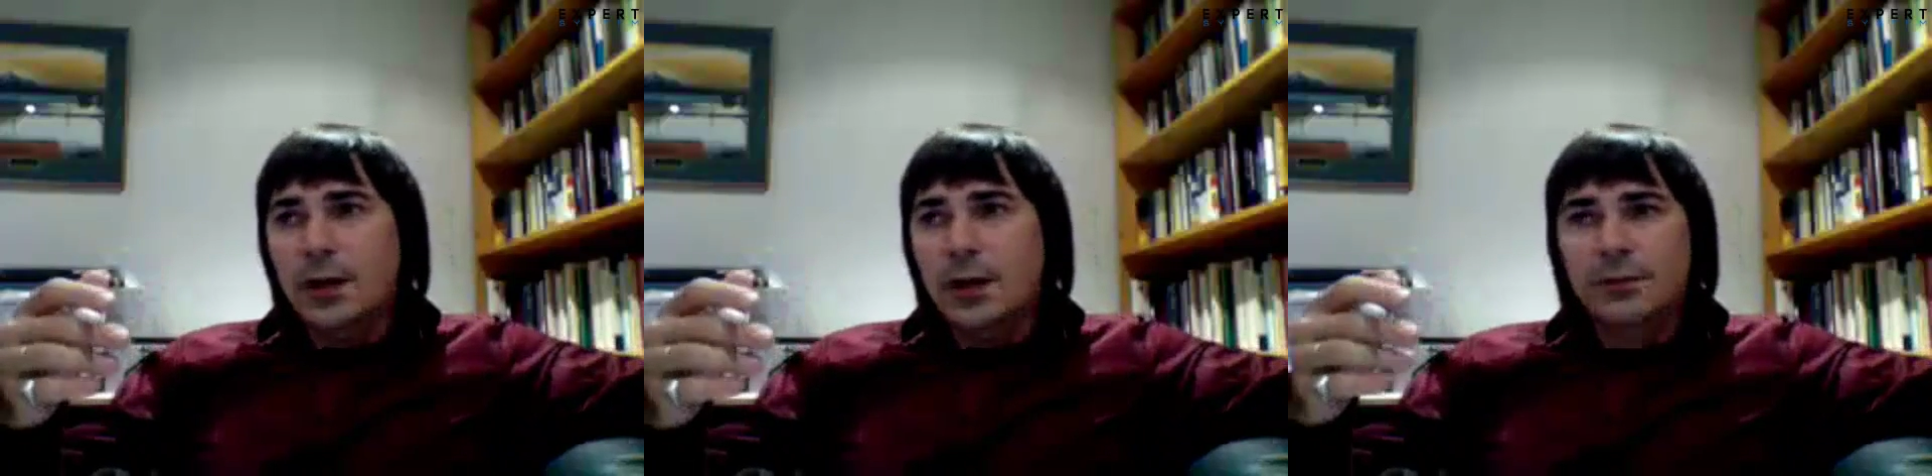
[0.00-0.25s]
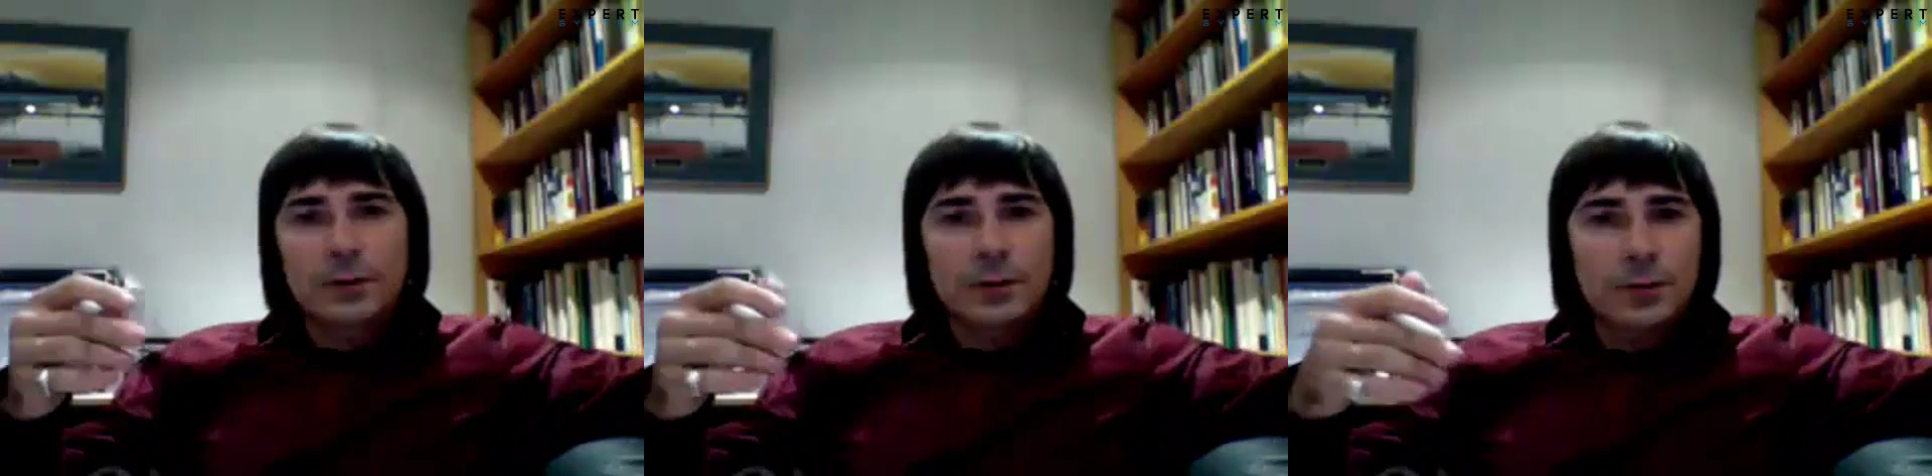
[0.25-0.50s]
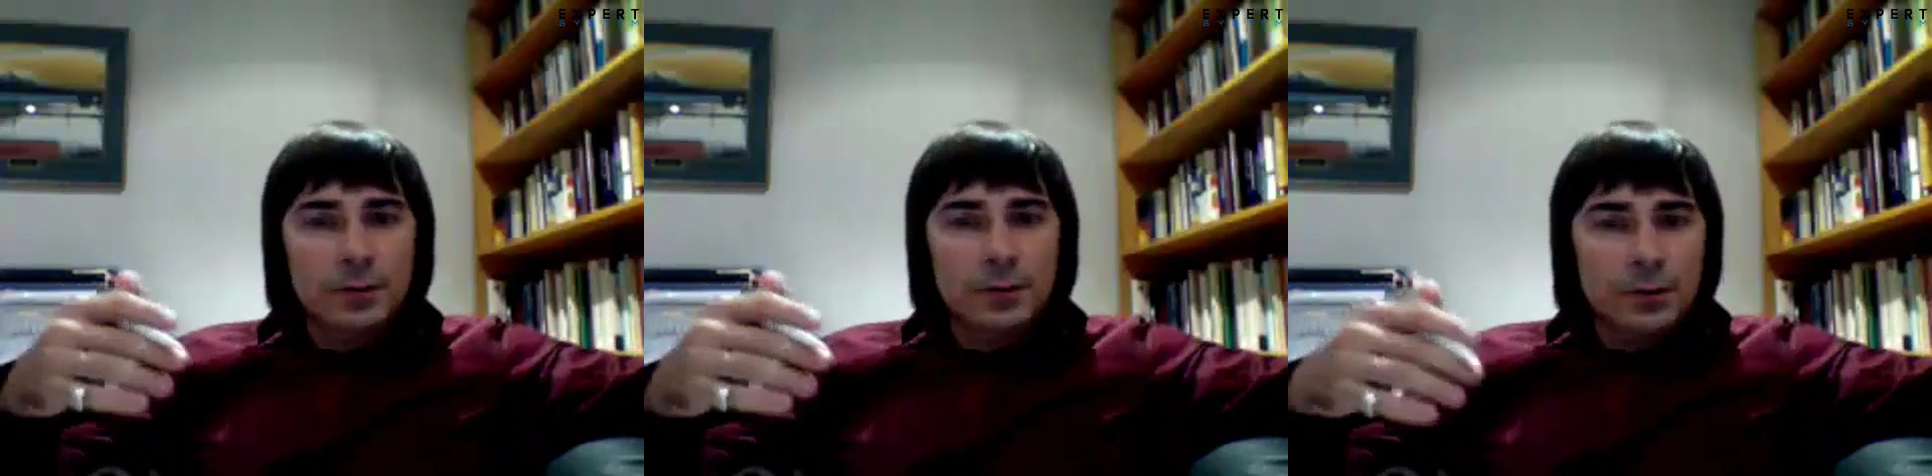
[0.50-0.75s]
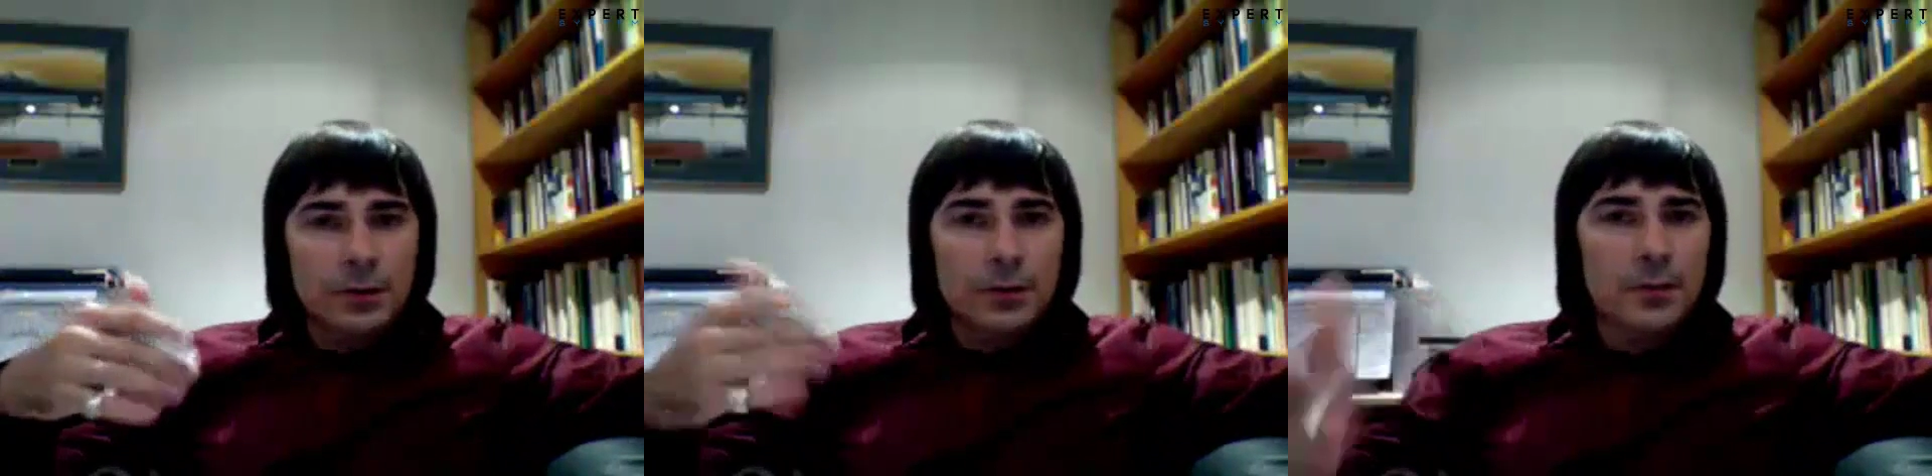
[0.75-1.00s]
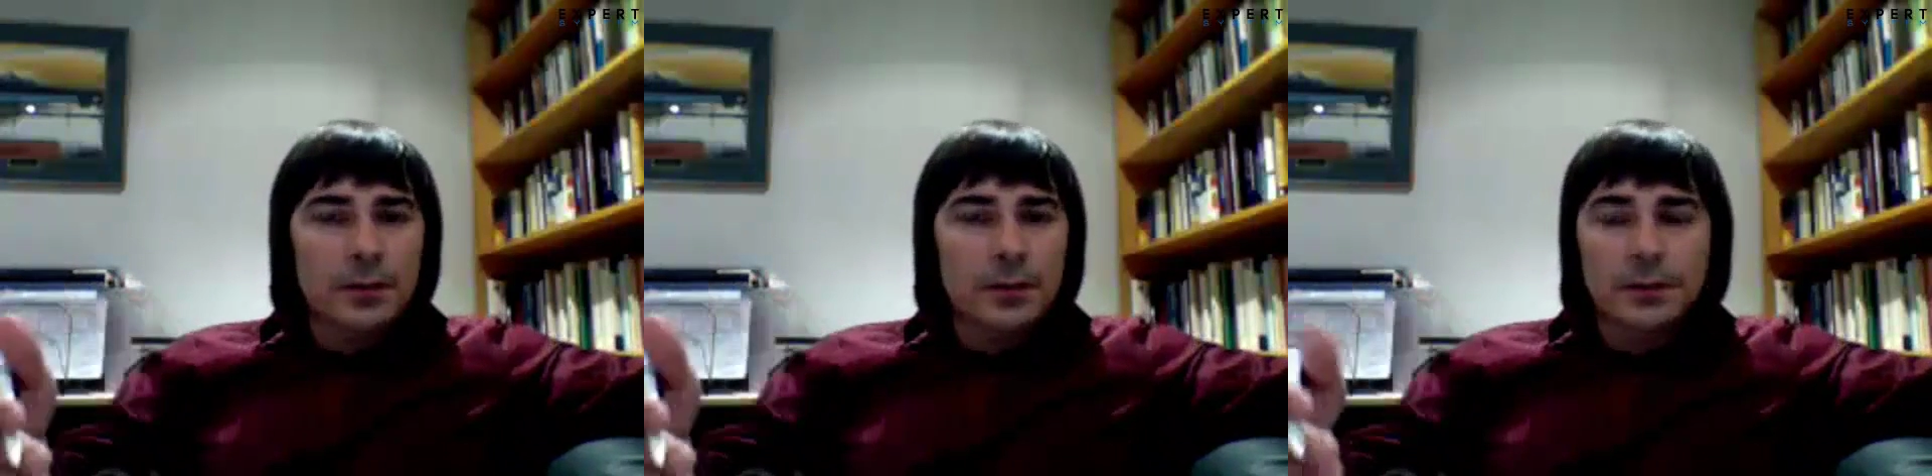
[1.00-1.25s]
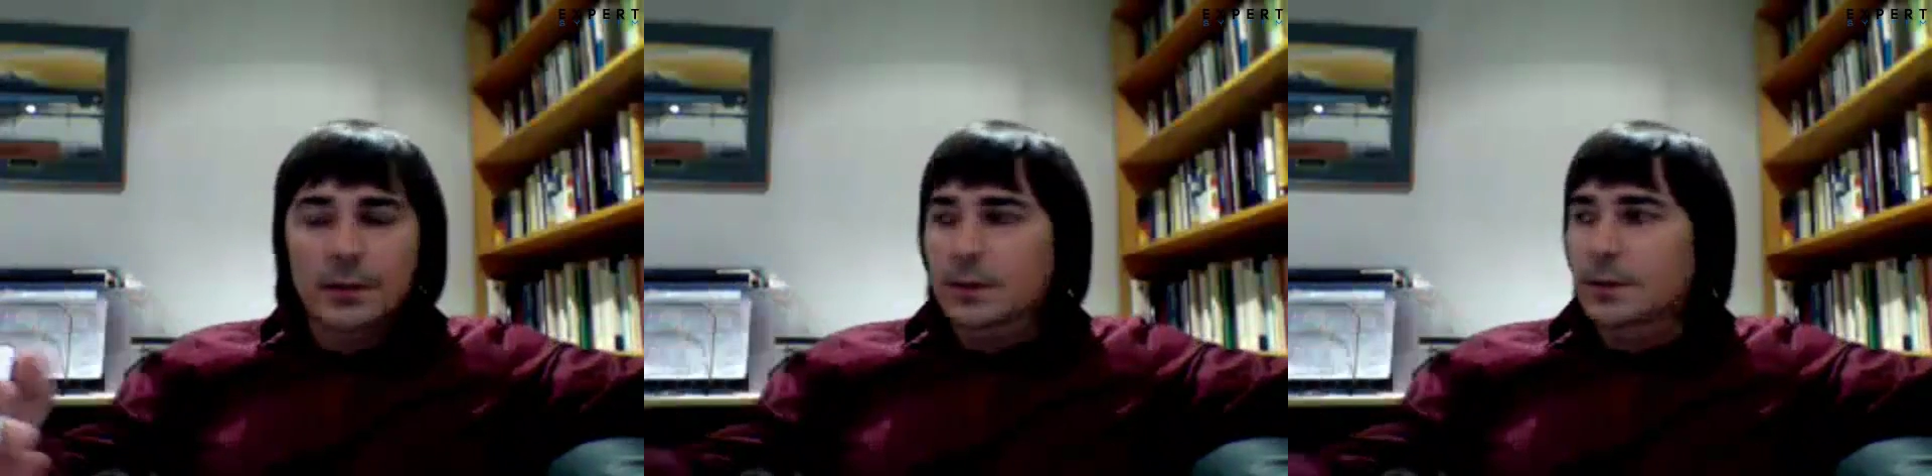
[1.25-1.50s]
after your
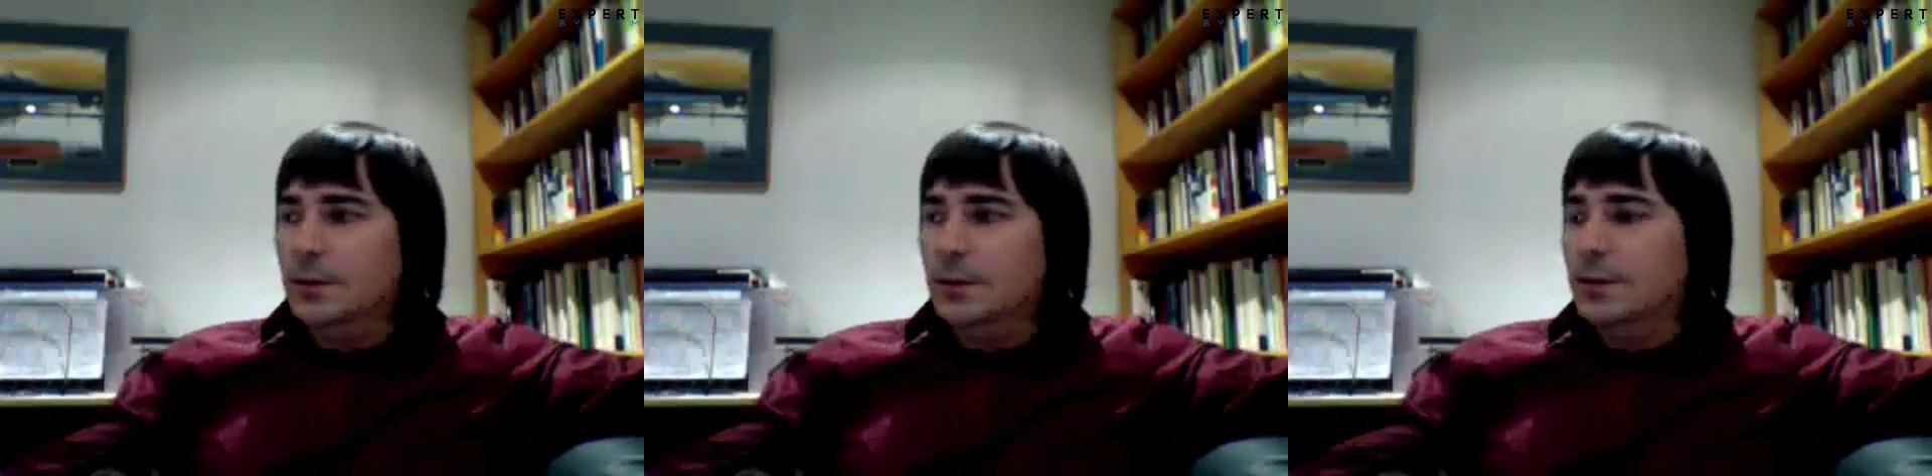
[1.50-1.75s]
meals and